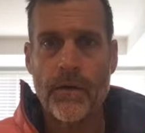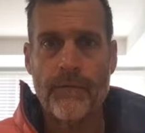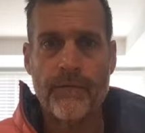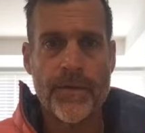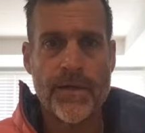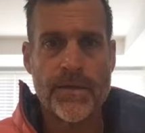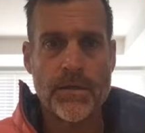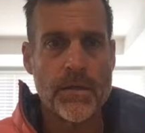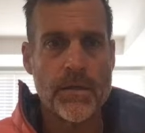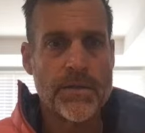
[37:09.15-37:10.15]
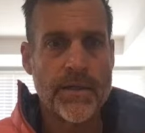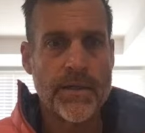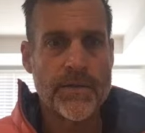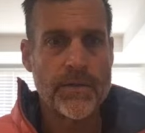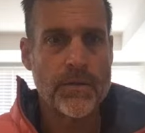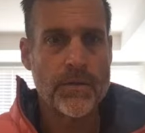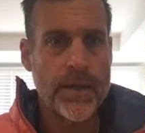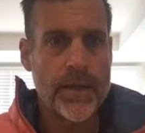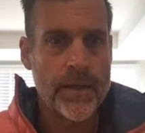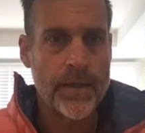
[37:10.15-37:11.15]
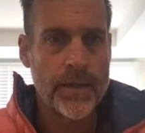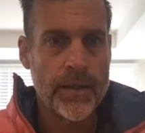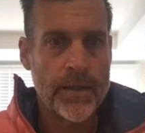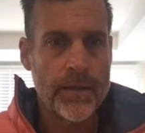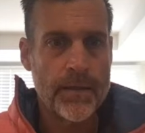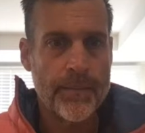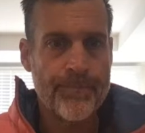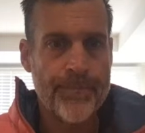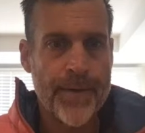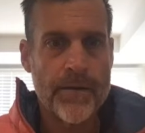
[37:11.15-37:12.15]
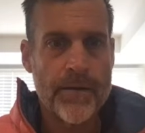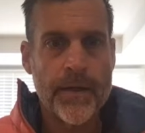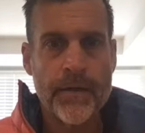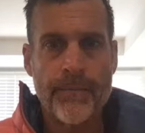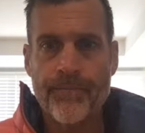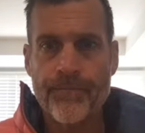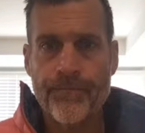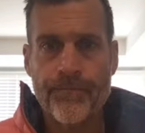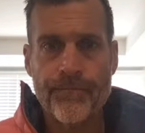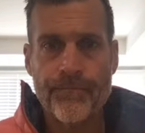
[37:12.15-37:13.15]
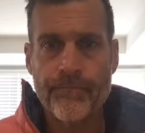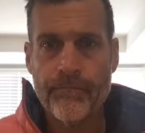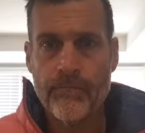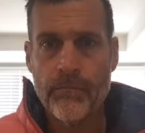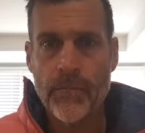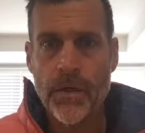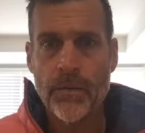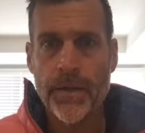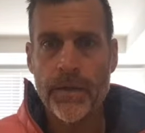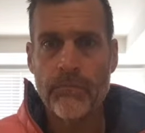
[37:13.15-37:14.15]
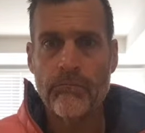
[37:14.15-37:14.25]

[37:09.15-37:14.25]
$4,000. That gets you a battery. Oh wait,